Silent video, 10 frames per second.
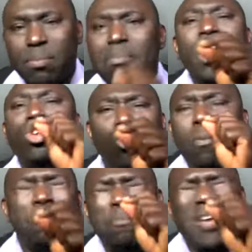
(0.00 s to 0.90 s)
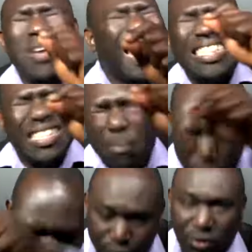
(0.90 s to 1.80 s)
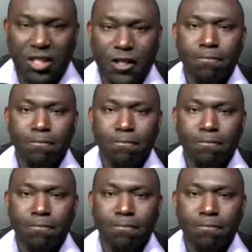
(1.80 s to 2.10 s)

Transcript: May you get the profit.